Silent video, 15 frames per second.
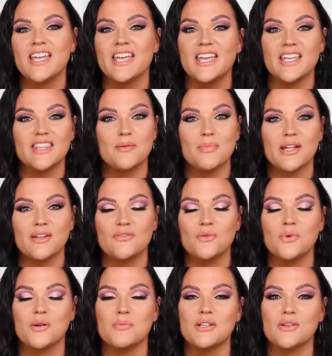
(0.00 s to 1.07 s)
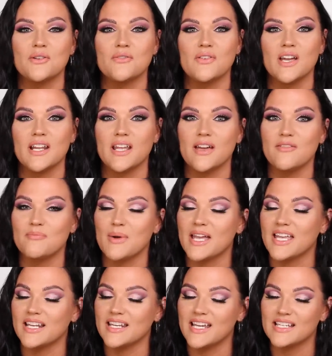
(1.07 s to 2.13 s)
Hit the bell if you want to be notified of
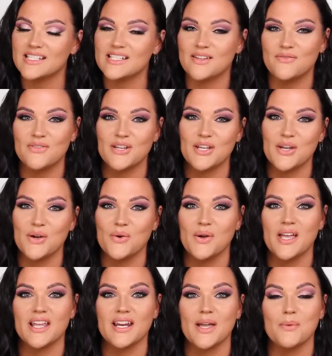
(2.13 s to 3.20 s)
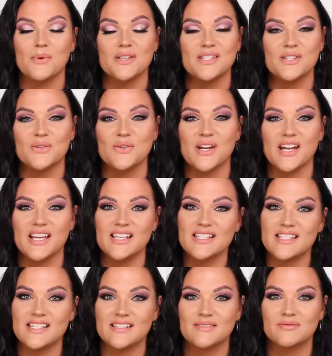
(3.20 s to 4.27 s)
my next video, and I will see you guys.